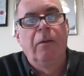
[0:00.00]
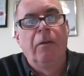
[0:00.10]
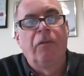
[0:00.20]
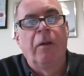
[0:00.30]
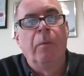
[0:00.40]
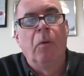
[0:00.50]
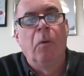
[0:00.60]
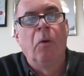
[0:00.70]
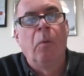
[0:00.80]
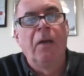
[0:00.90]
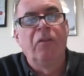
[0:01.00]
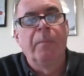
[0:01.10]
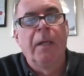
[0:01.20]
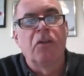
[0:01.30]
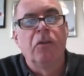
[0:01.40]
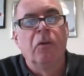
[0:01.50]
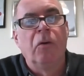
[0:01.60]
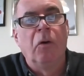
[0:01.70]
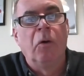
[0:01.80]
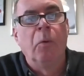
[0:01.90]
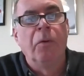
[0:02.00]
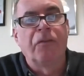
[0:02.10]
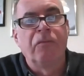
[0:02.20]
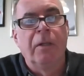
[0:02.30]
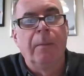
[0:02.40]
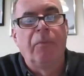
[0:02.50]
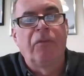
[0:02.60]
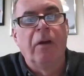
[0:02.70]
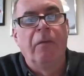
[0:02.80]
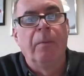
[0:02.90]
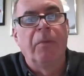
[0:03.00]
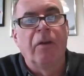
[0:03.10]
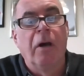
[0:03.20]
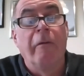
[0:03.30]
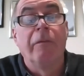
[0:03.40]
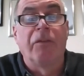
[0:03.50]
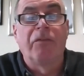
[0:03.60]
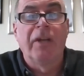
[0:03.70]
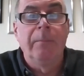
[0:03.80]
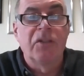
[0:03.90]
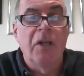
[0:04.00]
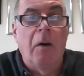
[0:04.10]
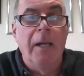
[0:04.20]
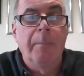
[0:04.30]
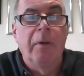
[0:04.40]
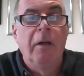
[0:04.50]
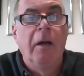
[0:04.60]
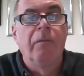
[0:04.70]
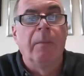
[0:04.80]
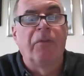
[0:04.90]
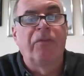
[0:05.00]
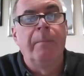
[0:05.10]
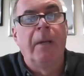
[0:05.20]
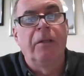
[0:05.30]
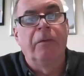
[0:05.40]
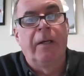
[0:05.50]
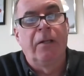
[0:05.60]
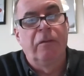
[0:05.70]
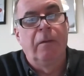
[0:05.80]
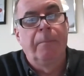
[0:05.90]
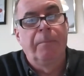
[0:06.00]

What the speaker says: So always make sure all the strips are of the same type from the same manufacturer.